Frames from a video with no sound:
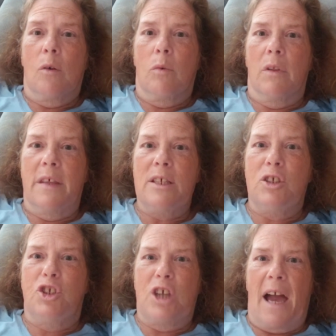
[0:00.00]
Well,
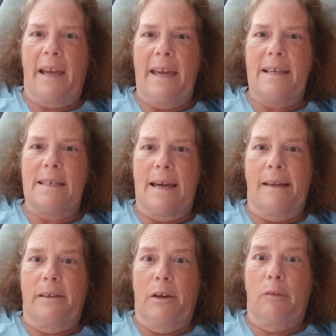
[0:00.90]
this jackass
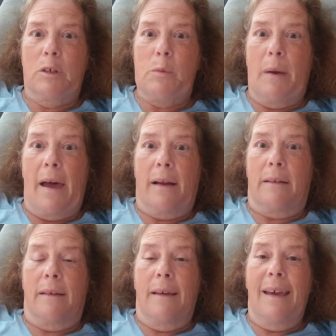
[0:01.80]
had no
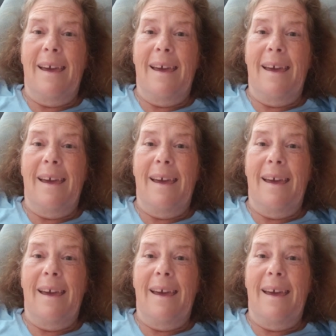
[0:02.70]
respect.